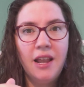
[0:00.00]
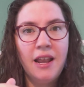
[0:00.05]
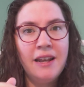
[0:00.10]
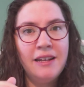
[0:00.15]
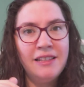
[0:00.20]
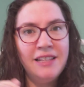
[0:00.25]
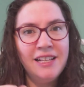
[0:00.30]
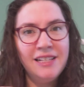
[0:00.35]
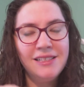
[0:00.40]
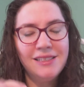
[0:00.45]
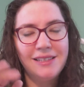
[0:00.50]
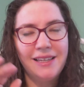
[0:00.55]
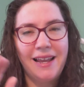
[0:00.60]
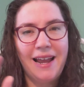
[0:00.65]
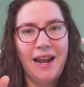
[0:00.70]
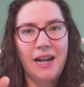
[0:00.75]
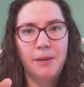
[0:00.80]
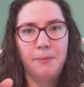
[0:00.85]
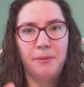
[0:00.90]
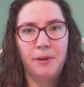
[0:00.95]
In this, they
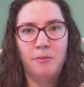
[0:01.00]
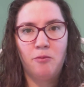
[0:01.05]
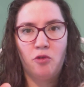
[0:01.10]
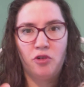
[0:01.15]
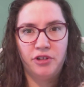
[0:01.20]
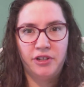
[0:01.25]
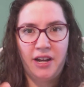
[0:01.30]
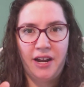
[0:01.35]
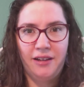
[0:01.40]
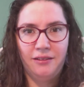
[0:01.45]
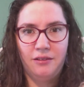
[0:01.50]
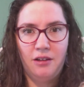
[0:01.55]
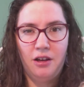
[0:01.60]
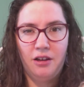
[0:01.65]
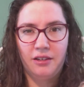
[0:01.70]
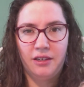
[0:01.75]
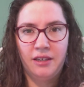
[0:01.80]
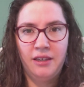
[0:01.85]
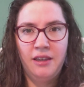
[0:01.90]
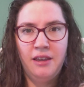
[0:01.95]
add a bit more
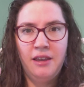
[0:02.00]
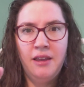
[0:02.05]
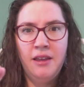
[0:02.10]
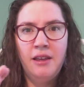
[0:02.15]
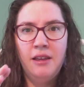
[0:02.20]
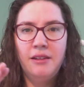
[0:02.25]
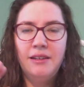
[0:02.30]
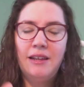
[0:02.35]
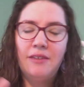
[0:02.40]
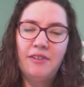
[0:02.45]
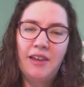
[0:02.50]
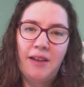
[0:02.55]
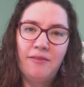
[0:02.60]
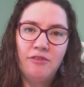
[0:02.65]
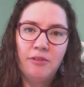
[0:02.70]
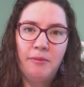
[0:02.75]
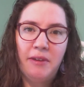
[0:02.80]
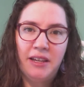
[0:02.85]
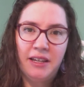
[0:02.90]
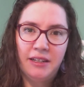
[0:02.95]
dialogue. Now, they
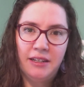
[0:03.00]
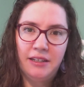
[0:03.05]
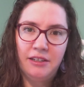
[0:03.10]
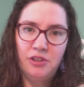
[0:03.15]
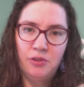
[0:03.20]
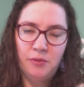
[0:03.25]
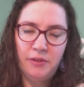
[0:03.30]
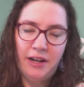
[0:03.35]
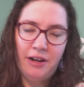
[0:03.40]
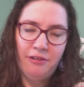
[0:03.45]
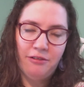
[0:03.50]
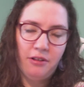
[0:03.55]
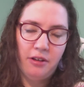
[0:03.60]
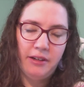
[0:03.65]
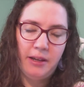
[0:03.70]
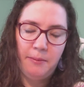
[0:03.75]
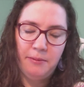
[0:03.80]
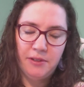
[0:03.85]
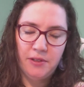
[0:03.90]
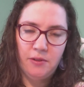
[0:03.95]
have to make it into an
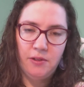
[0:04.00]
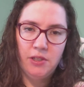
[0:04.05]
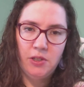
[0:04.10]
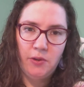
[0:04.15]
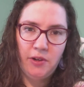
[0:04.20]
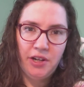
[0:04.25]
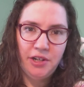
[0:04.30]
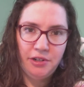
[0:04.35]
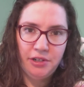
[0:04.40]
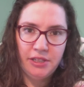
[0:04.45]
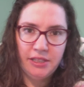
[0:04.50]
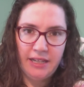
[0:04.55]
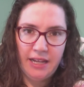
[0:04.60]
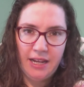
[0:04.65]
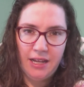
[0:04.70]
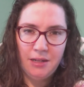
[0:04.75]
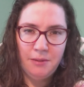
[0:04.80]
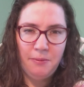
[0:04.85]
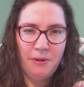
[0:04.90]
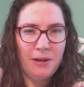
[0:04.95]
hour-long episode, so I
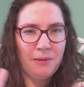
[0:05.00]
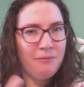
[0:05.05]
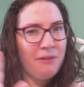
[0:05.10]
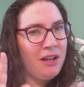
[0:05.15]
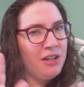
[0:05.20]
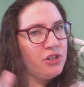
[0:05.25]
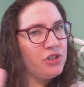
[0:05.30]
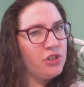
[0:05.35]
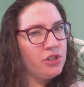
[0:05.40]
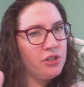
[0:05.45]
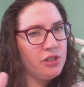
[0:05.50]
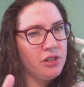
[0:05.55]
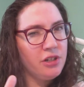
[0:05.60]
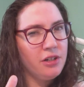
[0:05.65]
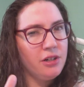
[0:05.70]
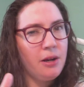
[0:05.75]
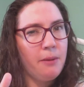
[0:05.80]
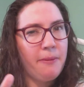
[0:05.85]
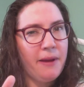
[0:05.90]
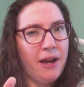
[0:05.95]
understand, but I'm not
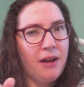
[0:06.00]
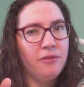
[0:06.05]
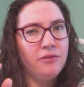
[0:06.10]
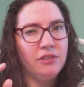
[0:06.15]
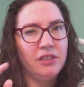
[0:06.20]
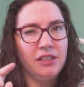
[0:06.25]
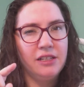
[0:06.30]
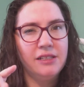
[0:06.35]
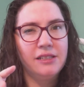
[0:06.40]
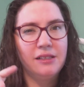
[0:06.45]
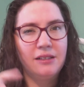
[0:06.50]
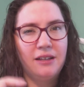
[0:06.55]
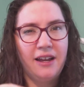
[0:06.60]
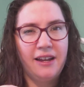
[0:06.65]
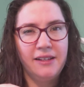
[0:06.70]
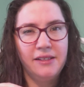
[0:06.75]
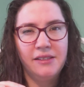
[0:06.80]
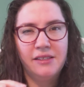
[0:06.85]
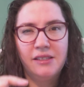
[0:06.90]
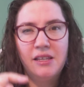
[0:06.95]
sure about these
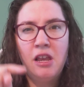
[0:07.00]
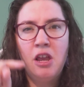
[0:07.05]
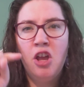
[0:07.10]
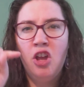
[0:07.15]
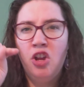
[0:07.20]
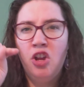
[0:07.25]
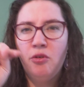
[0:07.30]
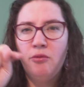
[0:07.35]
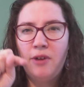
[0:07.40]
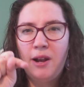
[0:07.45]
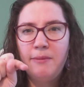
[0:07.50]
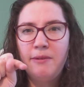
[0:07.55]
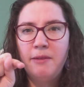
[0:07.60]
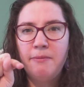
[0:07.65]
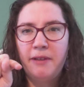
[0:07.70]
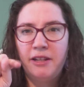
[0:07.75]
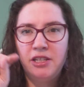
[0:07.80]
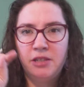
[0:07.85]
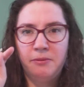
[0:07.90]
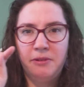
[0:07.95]
lines. Rabbi
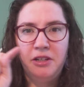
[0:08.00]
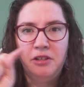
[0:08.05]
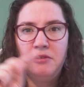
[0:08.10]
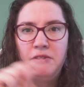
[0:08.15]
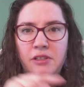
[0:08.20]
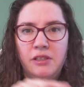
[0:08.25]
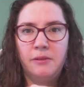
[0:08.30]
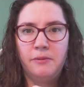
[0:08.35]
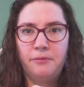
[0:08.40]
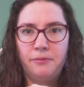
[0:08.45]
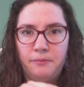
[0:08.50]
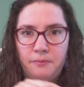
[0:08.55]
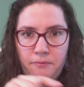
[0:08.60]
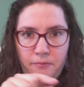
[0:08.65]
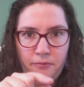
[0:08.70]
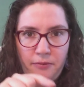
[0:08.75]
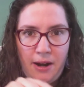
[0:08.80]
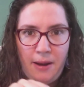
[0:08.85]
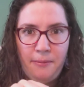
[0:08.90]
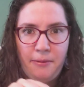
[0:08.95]
Benjamin, who's the
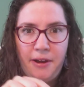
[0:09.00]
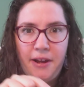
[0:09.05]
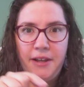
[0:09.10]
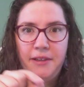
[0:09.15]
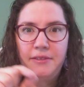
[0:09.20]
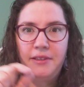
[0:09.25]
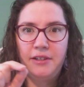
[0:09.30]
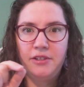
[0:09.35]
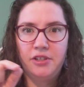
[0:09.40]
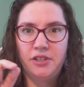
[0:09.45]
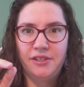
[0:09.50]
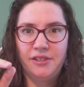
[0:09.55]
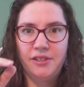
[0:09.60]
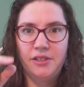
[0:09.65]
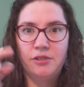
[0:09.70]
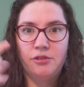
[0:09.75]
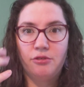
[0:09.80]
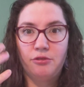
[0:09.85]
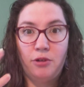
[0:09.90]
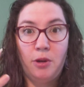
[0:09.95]
rabbi that
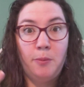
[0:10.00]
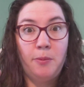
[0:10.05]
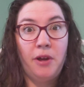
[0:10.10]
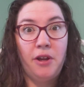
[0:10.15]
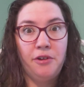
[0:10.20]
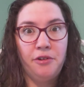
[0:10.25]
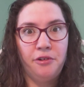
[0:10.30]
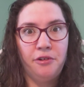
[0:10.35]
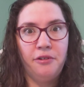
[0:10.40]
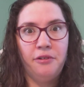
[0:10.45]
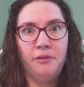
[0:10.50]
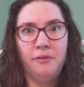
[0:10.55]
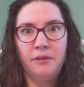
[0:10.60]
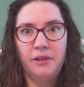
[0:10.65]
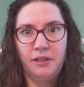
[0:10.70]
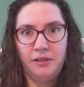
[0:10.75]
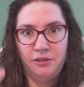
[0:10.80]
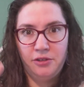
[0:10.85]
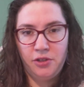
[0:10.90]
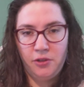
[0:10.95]
Jesus grew up under
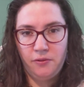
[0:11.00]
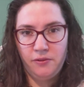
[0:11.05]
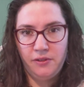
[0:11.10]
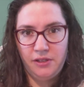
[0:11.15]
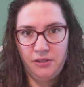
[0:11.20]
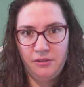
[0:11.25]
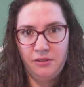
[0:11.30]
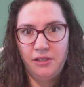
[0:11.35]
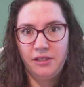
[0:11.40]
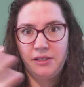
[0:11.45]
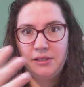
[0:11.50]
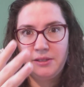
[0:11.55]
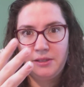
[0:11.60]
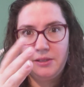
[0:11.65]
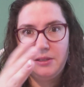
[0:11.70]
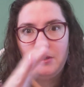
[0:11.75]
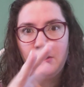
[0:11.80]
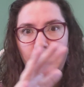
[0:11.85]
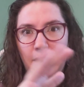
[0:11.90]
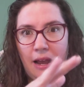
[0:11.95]
in The Chosen, this
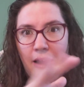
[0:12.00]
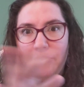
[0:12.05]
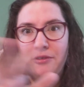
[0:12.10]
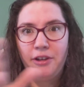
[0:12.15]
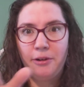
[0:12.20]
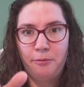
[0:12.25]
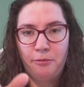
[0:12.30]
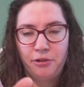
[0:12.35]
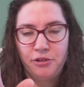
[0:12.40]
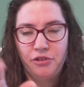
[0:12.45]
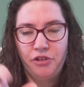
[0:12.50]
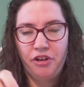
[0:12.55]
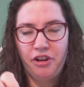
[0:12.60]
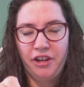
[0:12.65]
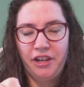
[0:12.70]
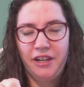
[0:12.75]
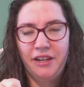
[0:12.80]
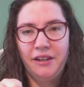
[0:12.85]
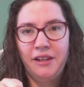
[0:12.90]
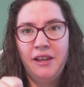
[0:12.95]
is how they're
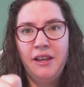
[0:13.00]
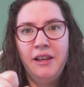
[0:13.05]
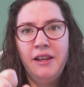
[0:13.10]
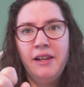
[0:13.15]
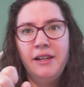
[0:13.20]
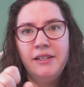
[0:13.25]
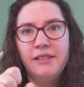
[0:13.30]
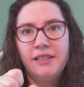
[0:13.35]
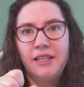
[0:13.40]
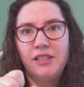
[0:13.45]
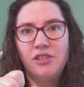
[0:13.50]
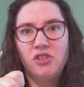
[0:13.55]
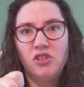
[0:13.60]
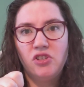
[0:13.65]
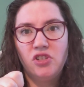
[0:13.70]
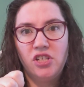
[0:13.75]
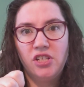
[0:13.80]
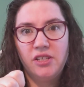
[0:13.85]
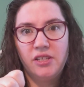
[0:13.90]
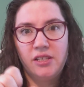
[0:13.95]
portraying it, says
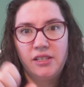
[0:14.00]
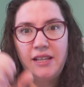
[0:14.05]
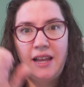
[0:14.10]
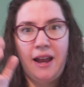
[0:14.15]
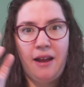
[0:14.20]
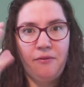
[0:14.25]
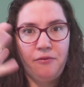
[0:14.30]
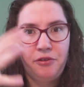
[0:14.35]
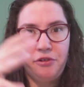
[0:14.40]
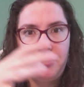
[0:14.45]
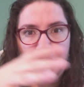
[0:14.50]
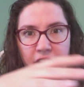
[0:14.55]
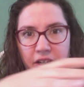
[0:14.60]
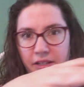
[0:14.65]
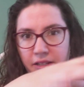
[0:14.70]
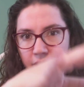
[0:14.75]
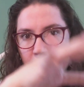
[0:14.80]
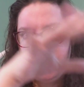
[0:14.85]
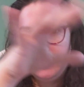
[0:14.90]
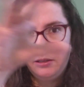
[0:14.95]
to Jesus after
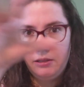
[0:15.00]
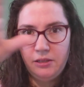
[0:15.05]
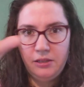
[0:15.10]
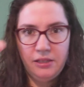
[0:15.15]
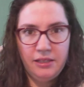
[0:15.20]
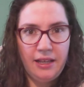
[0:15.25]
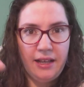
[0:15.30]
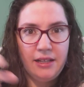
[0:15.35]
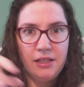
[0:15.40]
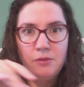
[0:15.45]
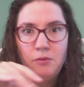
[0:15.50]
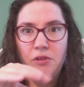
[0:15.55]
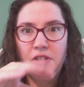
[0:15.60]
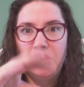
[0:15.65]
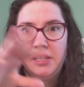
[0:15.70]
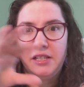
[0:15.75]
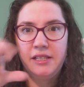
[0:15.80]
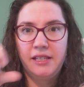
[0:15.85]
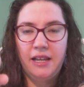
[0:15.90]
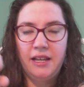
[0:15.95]
he says what
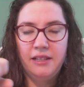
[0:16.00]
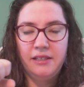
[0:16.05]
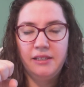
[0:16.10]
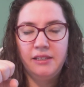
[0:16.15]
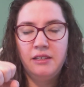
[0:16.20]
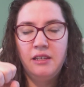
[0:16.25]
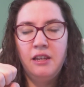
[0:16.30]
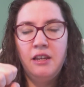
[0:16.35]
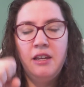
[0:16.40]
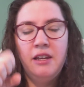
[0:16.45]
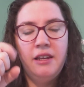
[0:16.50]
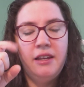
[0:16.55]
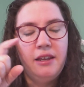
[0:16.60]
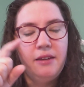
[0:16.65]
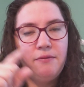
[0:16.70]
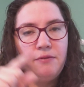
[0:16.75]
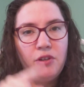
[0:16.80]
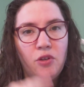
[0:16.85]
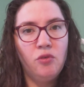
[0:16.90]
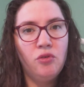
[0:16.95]
he says,
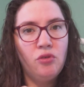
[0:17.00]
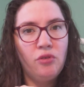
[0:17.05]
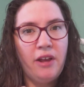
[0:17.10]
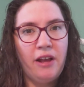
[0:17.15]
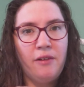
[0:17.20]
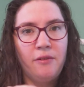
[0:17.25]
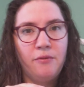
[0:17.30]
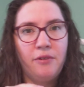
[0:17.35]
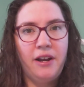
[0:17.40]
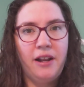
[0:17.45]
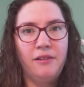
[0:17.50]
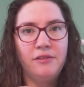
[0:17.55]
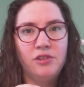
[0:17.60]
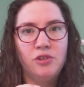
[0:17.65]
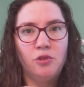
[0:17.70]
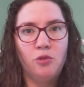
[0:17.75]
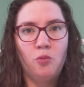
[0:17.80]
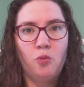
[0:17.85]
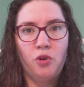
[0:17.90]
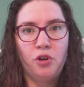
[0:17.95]
if you do not
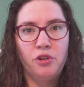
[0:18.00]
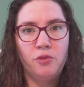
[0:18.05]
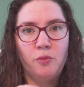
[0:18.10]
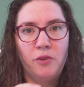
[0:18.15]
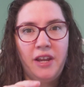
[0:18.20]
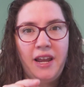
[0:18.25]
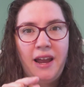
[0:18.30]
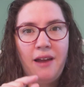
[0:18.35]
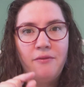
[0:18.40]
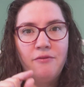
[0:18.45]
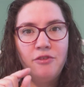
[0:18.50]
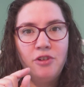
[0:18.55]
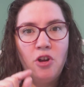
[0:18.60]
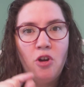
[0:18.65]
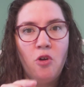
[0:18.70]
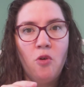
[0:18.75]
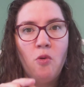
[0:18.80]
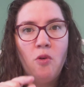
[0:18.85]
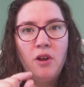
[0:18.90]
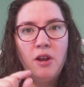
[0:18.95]
renounce your word, we have
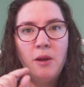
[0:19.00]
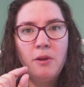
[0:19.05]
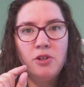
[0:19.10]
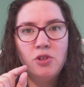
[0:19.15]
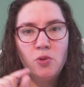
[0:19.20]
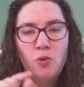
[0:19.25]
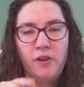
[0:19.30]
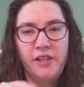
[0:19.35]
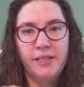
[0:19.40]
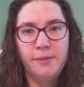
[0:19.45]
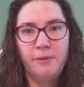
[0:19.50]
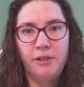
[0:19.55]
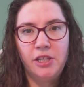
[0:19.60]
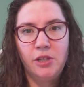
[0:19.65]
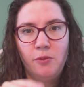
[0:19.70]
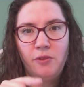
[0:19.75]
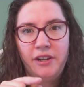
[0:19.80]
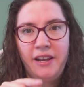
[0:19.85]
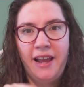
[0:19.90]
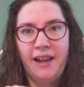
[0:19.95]
no choice but
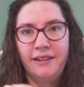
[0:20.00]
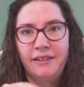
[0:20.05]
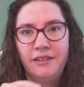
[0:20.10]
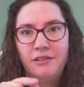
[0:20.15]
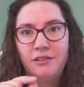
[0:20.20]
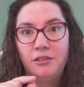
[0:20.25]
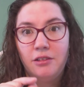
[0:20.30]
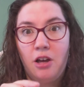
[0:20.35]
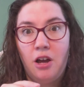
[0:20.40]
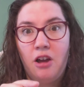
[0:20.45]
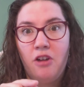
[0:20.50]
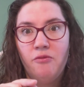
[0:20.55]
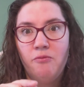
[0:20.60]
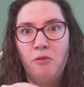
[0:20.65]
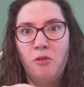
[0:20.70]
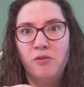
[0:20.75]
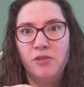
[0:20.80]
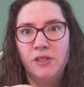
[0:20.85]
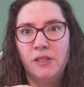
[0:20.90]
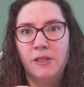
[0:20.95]
to enact the law of
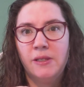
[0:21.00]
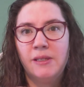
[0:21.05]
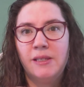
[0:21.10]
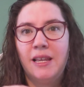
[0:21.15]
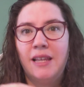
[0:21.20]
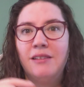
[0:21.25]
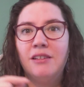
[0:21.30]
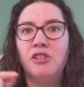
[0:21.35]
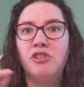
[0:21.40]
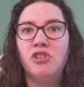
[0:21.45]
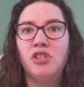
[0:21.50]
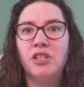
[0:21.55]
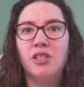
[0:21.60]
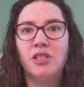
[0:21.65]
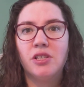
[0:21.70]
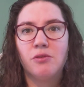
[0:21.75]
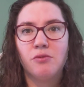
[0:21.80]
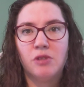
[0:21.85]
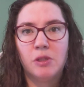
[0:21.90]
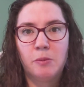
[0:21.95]
Moses. And then
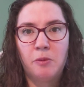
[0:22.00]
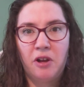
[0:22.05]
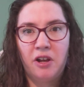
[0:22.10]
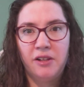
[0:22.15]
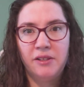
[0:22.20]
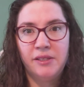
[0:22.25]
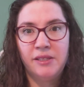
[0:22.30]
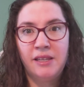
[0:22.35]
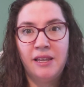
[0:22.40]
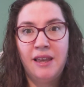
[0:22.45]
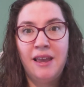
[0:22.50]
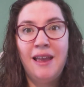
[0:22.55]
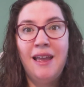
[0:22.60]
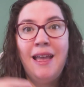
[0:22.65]
Jesus responds,